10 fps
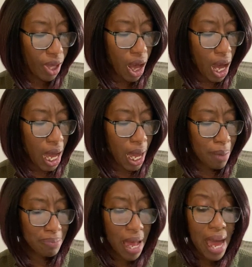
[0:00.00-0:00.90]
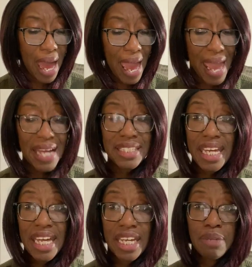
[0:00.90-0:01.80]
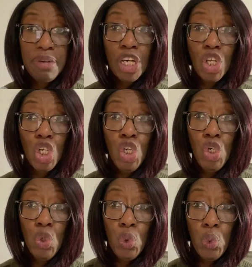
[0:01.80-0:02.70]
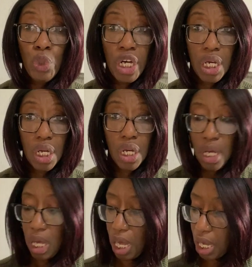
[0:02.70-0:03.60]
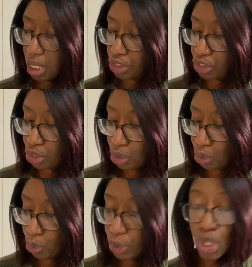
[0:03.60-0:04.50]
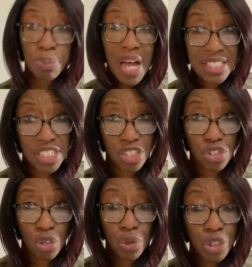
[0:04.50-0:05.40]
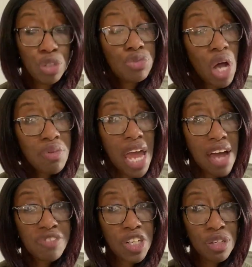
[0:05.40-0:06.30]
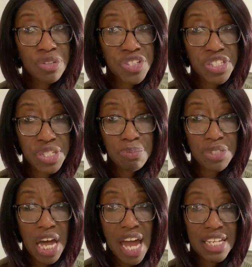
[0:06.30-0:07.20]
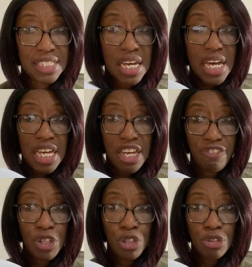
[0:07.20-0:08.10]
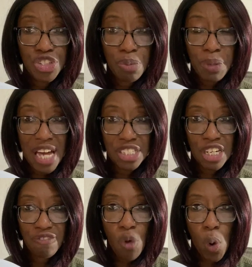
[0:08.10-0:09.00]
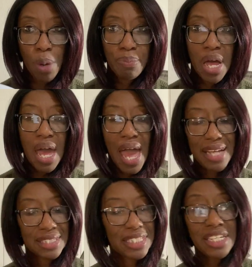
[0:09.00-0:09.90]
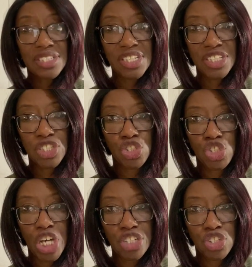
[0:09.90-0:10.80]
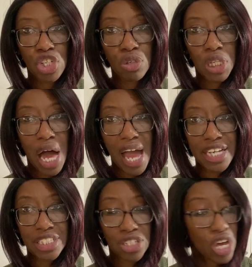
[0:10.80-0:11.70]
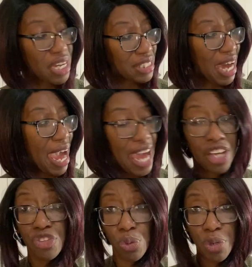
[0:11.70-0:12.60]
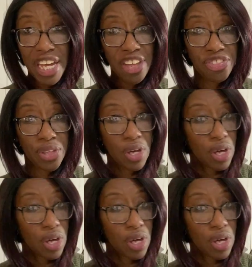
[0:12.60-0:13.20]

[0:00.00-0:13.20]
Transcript: Um, and it can be glued to your plastic circle. You don't have to use the zip ties if you use the plastic form. And since this is just utilized to hang the wreath,